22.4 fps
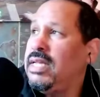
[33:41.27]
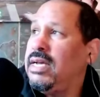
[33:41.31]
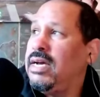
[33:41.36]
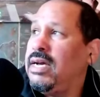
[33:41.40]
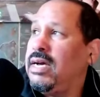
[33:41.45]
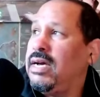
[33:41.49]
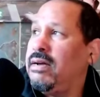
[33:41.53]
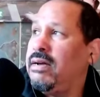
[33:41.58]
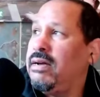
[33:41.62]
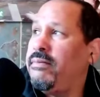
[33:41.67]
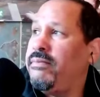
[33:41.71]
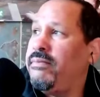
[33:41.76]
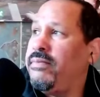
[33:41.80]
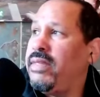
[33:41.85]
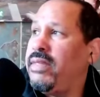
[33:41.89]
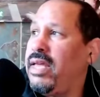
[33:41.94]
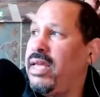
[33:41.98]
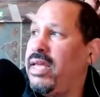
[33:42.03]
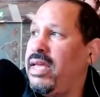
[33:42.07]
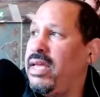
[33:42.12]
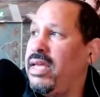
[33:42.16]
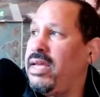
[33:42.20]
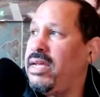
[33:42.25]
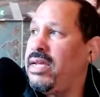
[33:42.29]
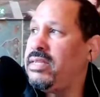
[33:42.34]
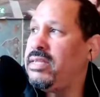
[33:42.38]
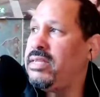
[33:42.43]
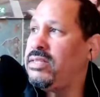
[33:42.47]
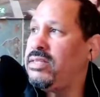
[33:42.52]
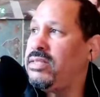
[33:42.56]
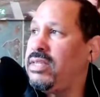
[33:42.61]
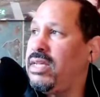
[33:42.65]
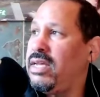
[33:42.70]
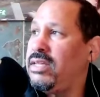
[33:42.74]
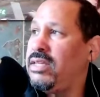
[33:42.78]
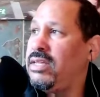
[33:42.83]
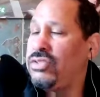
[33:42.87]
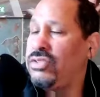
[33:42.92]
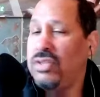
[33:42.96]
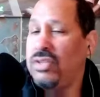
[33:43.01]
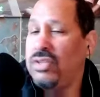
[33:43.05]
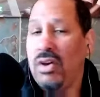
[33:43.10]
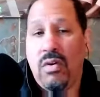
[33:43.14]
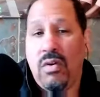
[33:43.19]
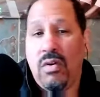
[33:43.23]
and
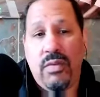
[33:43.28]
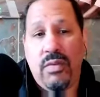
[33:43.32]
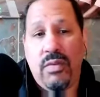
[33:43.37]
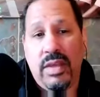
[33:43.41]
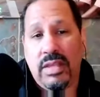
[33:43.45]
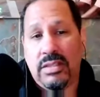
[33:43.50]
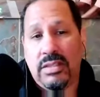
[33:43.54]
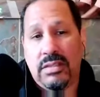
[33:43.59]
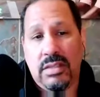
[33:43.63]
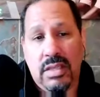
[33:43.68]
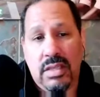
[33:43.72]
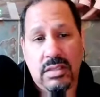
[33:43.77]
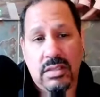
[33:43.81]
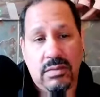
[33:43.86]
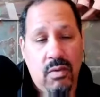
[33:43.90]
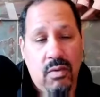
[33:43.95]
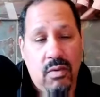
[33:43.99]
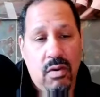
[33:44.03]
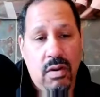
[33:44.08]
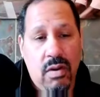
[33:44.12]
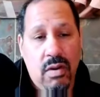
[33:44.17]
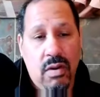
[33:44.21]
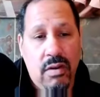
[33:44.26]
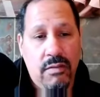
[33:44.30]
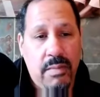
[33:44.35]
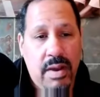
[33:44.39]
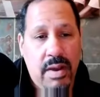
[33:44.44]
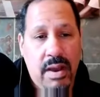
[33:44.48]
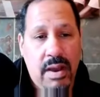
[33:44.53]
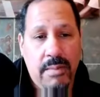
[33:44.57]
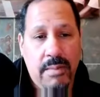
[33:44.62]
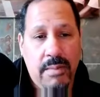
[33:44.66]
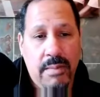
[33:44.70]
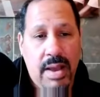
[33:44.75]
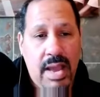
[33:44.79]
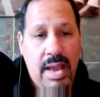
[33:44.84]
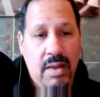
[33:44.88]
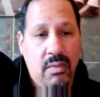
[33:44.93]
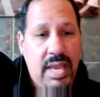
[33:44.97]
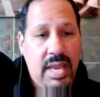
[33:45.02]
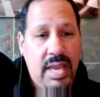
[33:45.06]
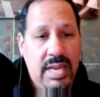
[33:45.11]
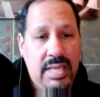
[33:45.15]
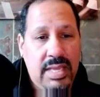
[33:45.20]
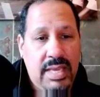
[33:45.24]
so it's more of my
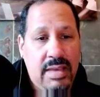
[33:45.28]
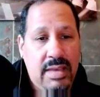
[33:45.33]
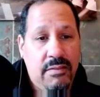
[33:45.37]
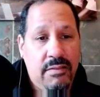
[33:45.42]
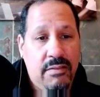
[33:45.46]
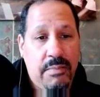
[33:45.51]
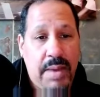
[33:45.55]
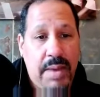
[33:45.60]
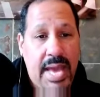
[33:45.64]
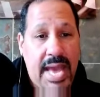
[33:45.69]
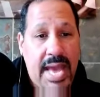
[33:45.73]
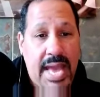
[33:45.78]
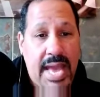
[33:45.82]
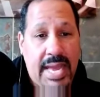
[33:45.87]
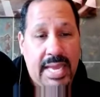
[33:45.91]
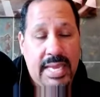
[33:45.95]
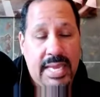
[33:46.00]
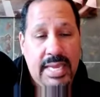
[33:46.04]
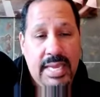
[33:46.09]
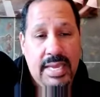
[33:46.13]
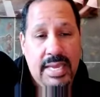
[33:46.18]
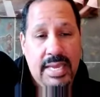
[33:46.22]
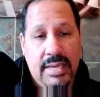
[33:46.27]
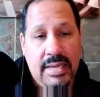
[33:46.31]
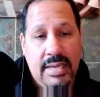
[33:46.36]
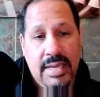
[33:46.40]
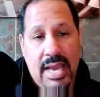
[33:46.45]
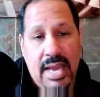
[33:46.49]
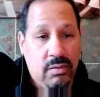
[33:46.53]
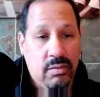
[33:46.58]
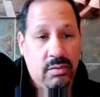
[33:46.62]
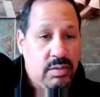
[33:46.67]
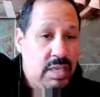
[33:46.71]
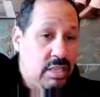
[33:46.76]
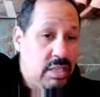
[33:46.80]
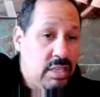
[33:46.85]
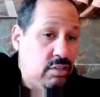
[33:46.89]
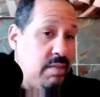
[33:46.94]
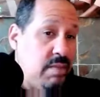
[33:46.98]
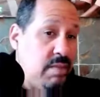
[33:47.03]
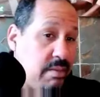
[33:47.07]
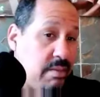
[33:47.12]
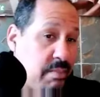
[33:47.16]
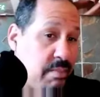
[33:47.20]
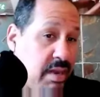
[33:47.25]
way to give back. Now, can you
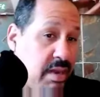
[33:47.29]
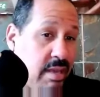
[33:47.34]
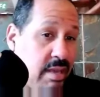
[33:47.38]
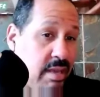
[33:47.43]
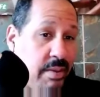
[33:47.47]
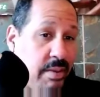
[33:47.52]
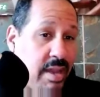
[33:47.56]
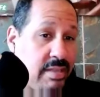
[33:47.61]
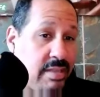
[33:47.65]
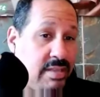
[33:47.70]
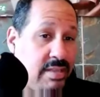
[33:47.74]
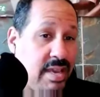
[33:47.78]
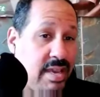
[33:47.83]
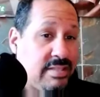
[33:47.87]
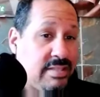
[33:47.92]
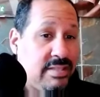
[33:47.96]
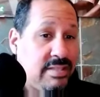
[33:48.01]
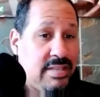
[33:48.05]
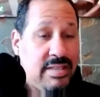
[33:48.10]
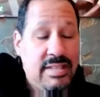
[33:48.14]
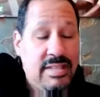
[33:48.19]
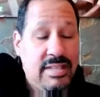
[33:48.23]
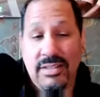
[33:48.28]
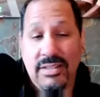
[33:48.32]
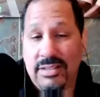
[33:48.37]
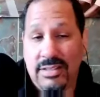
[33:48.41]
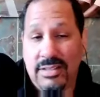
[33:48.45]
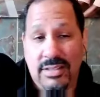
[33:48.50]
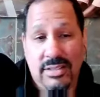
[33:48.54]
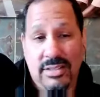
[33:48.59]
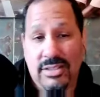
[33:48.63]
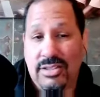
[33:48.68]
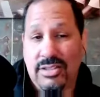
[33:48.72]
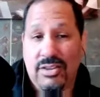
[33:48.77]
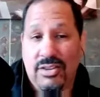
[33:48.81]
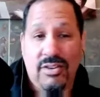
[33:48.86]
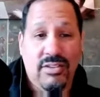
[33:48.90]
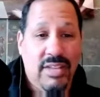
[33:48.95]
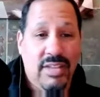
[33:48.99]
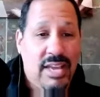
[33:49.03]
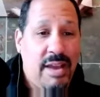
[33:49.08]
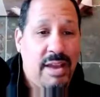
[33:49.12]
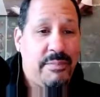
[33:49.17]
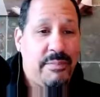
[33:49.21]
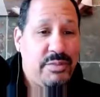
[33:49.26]
make money at podcasting? There's
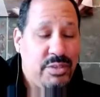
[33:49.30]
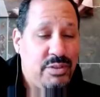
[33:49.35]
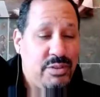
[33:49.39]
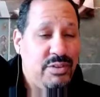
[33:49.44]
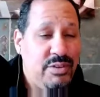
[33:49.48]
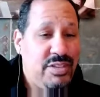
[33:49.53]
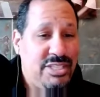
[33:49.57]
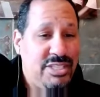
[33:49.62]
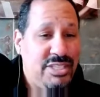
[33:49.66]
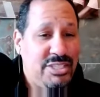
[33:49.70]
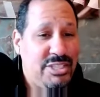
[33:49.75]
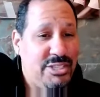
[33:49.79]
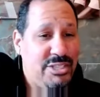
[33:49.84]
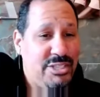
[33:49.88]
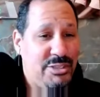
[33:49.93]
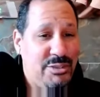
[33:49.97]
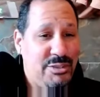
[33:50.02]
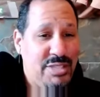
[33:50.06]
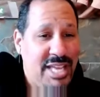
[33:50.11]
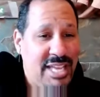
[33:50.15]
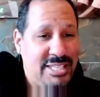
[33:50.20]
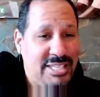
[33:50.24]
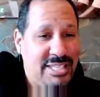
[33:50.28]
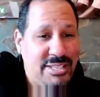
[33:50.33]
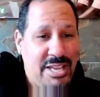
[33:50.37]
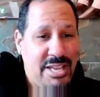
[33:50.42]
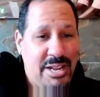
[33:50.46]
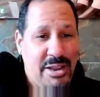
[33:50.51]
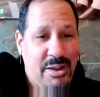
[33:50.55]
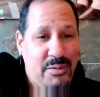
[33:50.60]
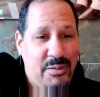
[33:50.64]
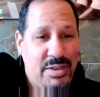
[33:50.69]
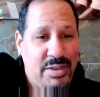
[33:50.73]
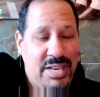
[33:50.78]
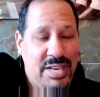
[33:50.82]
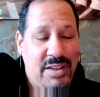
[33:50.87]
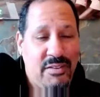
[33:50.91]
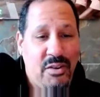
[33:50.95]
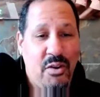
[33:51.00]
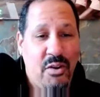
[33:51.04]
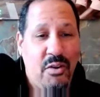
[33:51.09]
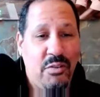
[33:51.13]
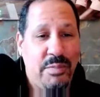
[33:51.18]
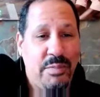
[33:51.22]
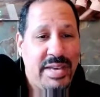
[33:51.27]
certainly opportunities to do that. So I would never
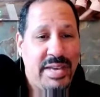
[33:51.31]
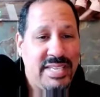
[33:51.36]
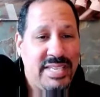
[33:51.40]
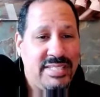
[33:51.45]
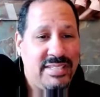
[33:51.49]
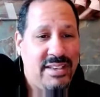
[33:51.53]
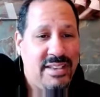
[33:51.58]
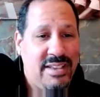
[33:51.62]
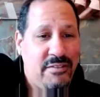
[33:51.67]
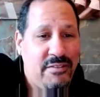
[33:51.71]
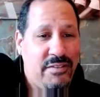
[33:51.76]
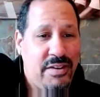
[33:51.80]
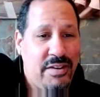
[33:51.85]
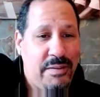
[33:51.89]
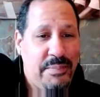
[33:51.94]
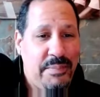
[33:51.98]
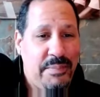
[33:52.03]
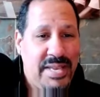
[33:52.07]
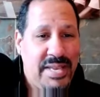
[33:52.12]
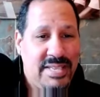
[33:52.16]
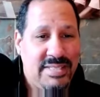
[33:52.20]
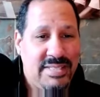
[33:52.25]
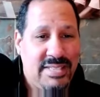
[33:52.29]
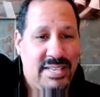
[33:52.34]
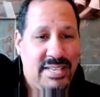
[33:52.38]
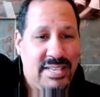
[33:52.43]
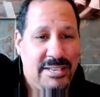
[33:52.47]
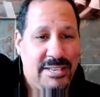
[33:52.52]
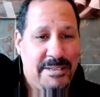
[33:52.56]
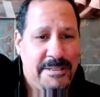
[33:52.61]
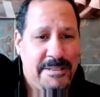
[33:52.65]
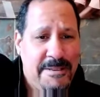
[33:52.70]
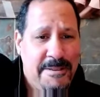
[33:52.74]
hold myself up as a